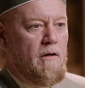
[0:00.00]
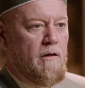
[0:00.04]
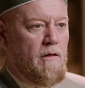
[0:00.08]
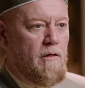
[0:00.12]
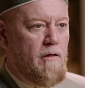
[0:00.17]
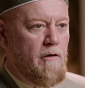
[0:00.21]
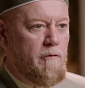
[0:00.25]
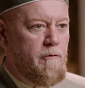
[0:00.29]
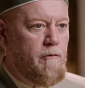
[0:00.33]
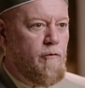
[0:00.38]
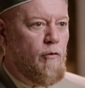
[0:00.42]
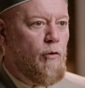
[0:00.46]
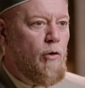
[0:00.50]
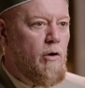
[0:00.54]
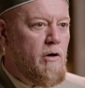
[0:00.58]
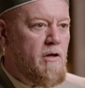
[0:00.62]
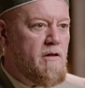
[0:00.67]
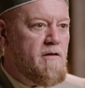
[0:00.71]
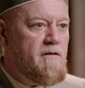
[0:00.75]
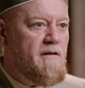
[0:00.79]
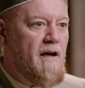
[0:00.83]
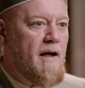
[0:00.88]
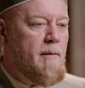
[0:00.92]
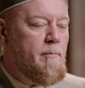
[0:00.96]
The
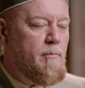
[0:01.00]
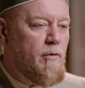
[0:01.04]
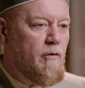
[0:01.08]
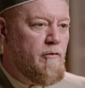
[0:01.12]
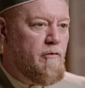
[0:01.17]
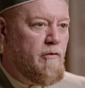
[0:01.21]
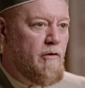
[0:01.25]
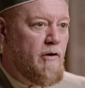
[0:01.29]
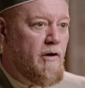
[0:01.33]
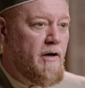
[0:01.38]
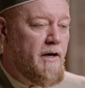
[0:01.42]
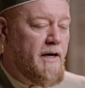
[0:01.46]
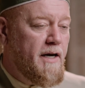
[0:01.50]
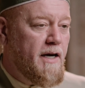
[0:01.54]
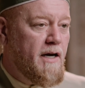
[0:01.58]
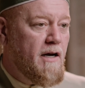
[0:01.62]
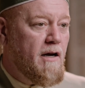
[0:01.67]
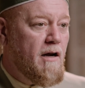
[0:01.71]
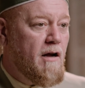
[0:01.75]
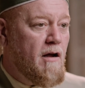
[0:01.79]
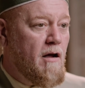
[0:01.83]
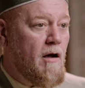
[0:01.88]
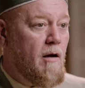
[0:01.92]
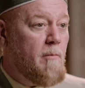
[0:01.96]
fourth type of
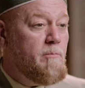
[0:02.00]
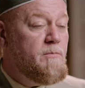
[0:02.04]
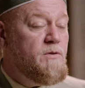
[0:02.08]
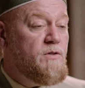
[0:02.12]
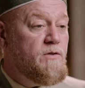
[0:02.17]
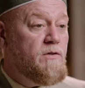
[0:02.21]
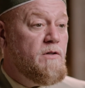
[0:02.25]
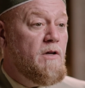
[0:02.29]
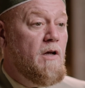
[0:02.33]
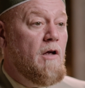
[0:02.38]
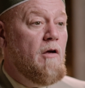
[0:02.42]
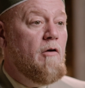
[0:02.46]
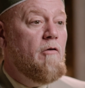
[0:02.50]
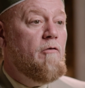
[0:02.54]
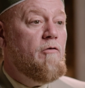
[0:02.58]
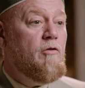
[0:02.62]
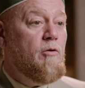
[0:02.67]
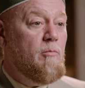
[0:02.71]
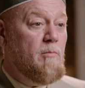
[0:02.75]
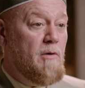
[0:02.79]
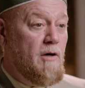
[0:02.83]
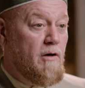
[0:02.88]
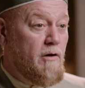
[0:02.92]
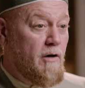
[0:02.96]
learning comes
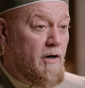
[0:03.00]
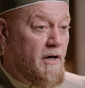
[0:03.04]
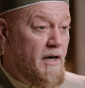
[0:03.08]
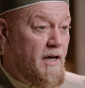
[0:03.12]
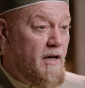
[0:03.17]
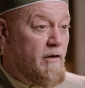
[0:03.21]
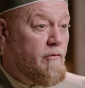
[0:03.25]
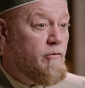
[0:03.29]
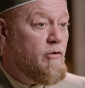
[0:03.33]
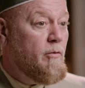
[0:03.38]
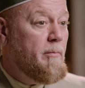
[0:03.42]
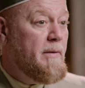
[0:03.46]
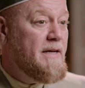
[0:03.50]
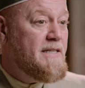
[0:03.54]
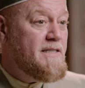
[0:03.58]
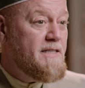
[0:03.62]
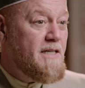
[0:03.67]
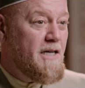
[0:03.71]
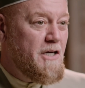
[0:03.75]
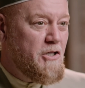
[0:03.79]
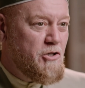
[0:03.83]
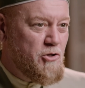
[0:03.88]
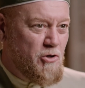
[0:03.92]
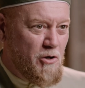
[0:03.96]
from learning from a
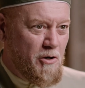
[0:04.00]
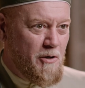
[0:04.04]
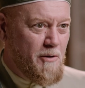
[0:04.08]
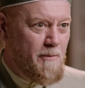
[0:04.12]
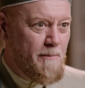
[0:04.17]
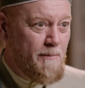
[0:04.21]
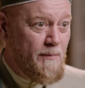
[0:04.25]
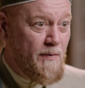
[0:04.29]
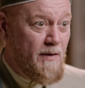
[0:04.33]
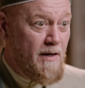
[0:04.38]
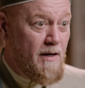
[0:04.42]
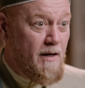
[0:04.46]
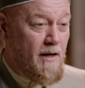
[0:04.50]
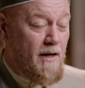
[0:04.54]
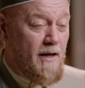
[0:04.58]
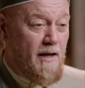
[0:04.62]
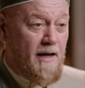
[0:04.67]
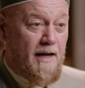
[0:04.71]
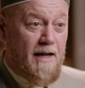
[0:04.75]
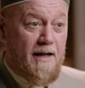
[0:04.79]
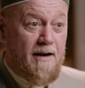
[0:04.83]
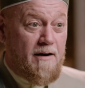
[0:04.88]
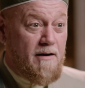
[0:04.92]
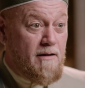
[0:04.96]
teacher.
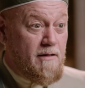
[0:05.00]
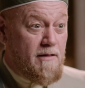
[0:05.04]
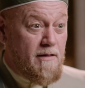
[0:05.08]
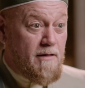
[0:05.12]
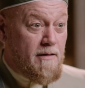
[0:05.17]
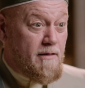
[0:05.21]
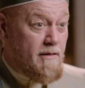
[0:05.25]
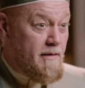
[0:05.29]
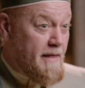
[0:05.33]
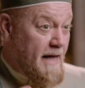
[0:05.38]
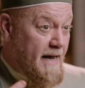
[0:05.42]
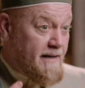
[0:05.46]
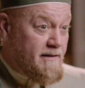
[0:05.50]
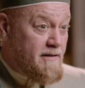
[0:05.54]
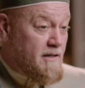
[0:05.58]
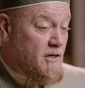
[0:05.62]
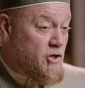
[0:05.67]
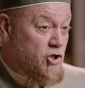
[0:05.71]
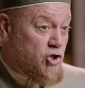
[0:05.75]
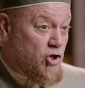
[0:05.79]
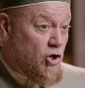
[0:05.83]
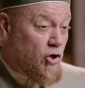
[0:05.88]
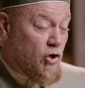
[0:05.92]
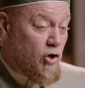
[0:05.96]
And that
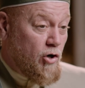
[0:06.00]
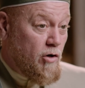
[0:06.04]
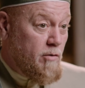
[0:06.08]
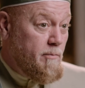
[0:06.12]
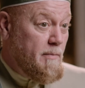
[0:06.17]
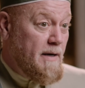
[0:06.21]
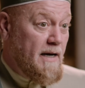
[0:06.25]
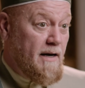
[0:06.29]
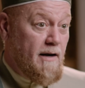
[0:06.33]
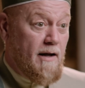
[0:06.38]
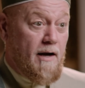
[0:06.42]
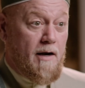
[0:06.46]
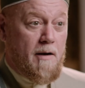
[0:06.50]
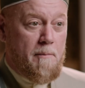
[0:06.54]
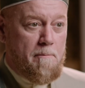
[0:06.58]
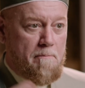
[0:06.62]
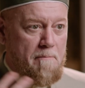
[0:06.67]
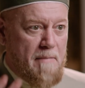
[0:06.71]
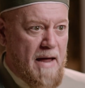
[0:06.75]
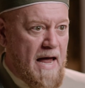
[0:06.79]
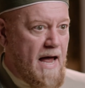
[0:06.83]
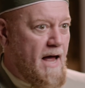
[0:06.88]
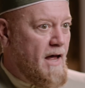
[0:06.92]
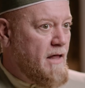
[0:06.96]
teacher could be like
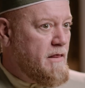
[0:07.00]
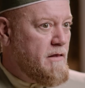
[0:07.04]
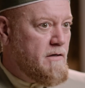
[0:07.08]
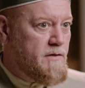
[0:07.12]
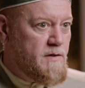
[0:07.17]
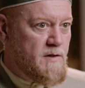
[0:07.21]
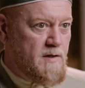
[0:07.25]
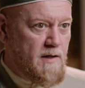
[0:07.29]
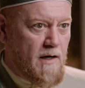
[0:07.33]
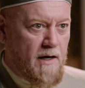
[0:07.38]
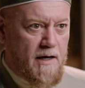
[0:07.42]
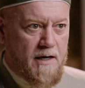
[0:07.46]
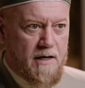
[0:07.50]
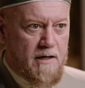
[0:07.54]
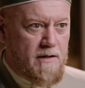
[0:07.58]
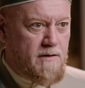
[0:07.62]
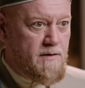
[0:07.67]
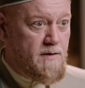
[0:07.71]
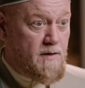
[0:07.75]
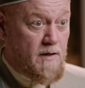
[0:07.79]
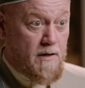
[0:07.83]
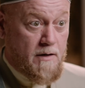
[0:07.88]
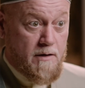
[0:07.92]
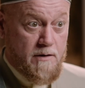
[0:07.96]
math,
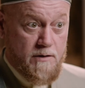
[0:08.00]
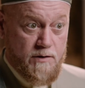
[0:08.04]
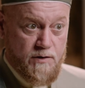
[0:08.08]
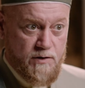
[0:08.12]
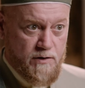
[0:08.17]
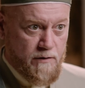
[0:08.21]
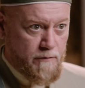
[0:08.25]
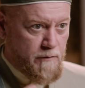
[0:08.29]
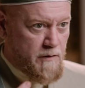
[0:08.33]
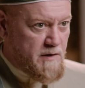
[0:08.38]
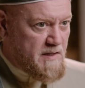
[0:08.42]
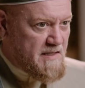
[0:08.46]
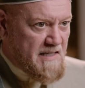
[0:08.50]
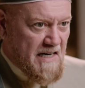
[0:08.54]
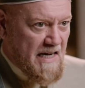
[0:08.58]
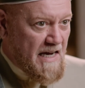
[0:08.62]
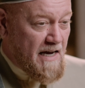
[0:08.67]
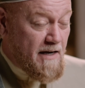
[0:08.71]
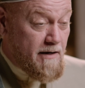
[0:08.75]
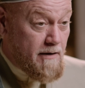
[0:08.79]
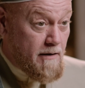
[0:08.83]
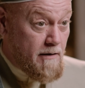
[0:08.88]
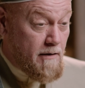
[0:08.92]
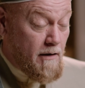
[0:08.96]
science,
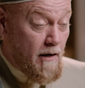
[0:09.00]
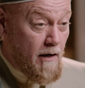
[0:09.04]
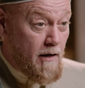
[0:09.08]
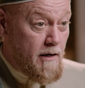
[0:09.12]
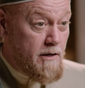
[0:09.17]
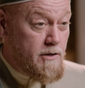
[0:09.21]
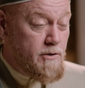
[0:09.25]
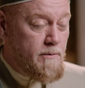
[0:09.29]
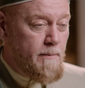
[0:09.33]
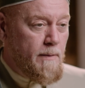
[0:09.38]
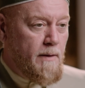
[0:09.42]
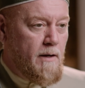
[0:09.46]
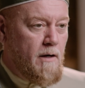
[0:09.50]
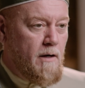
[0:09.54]
sophisticated knowledge,